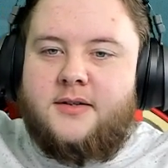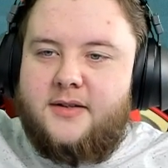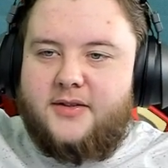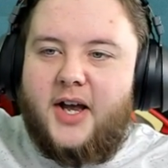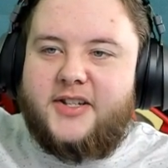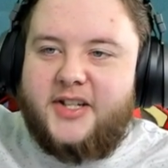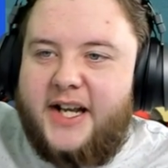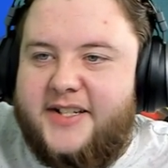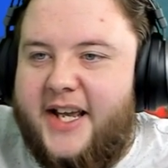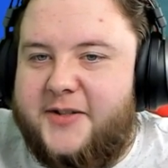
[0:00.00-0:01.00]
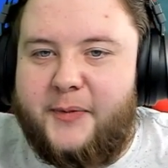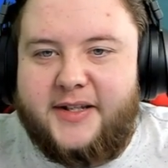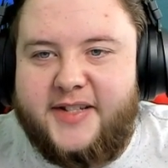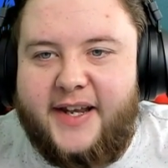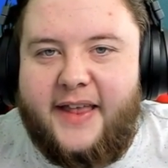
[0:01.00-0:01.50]
Nice and easy
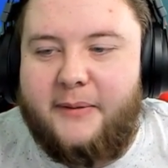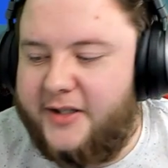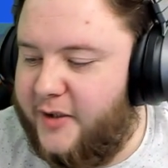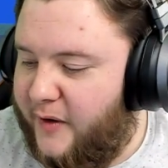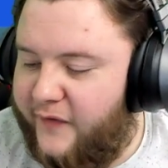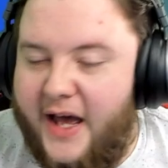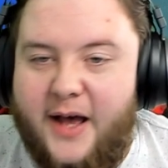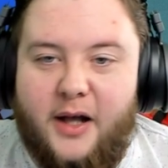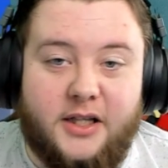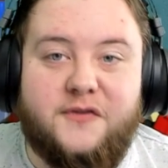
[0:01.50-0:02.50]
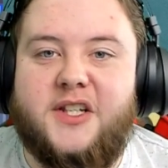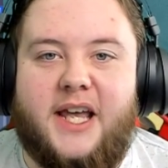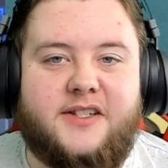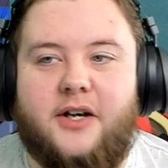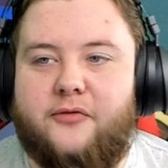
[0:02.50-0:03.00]
SBC, that one to be fair. I'd love to get
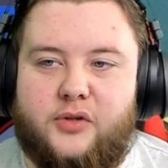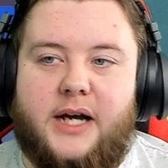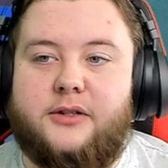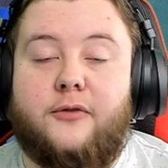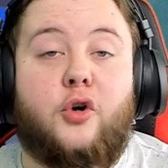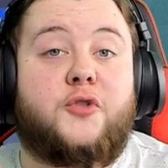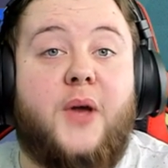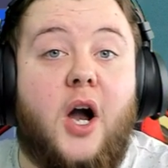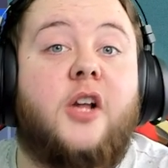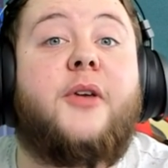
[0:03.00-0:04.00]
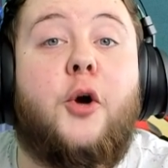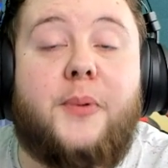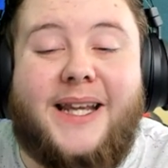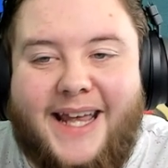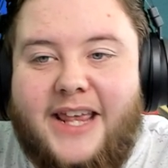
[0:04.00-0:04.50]
us a Ronaldo. Of course, we are going to be
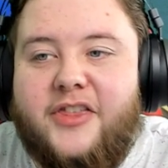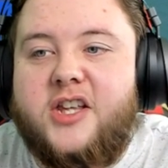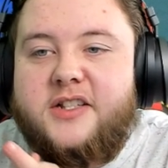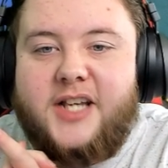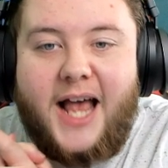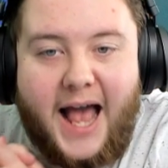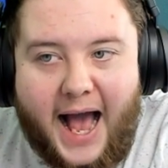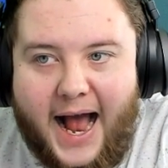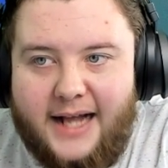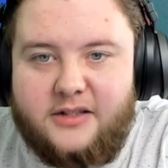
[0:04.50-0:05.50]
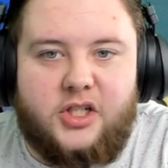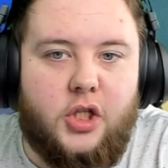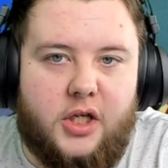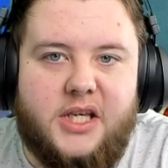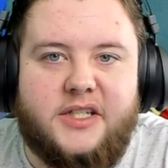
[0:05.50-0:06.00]
opening Ethan's and
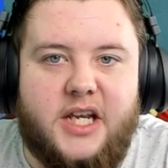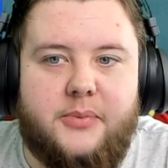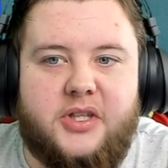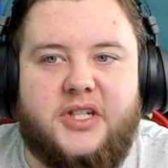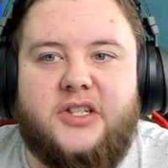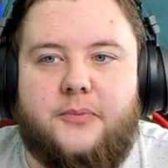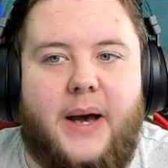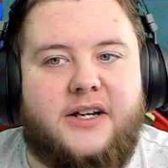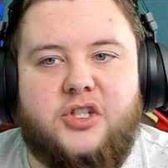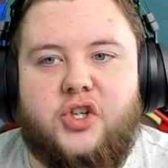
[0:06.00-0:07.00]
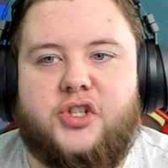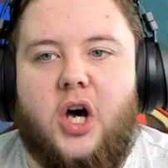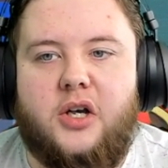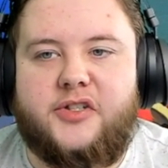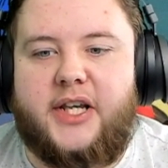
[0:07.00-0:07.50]
Lucky's Team of the Season packs in just a
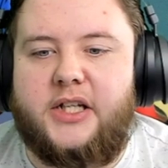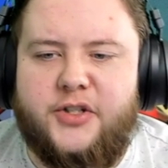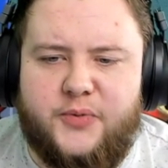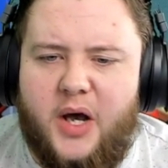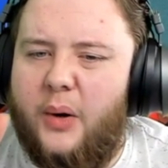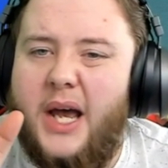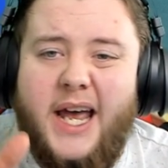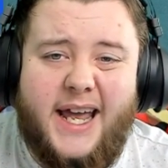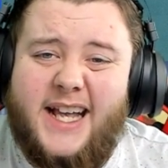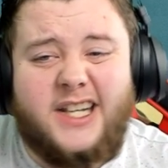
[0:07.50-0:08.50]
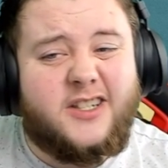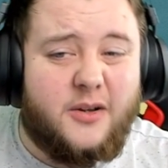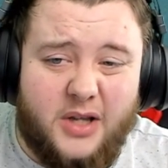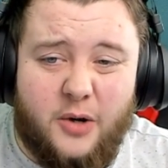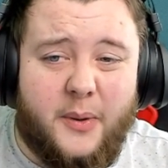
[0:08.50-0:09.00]
hot second as well. It is a
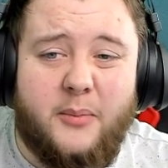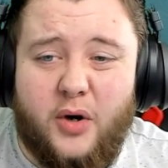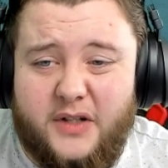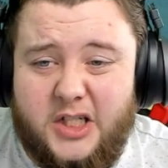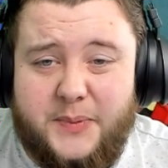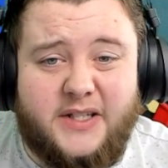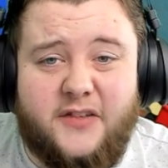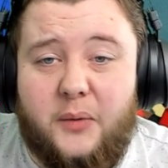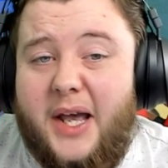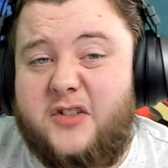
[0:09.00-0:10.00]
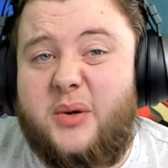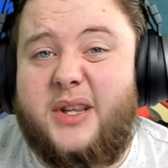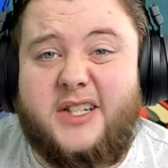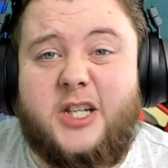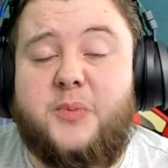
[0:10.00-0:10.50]
little bit more of an expensive way of doing
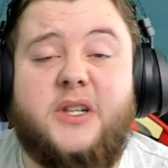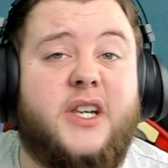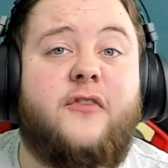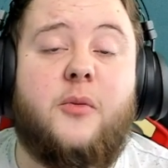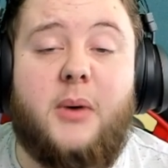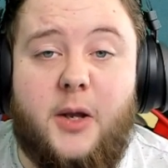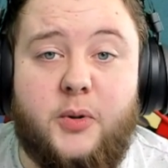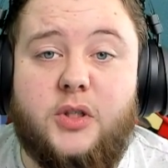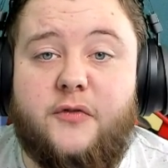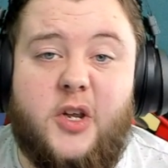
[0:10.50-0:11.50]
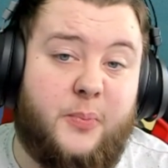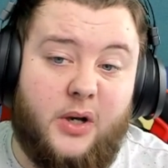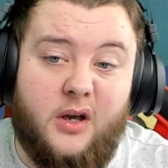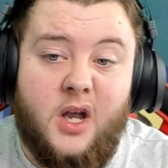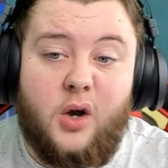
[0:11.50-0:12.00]
this SBC from my point of view,
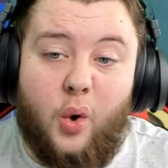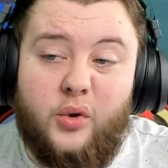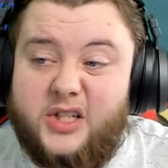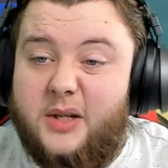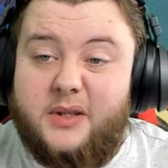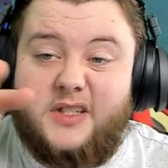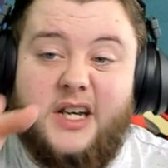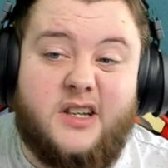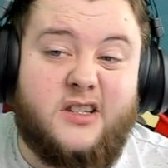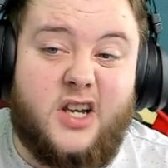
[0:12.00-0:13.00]
but all the Team of the Seasons that